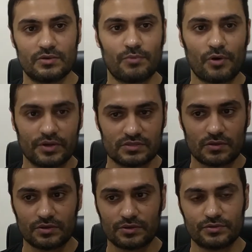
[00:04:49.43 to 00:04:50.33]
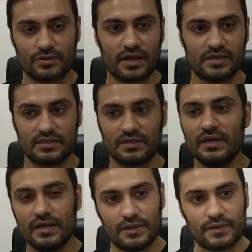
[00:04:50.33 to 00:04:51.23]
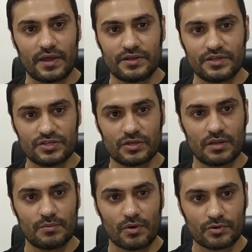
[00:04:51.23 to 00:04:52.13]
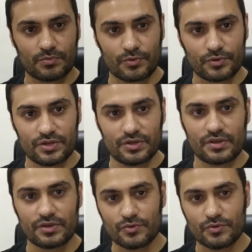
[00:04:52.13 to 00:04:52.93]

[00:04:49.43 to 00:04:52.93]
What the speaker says: Your body is not utilizing the additional amount of protein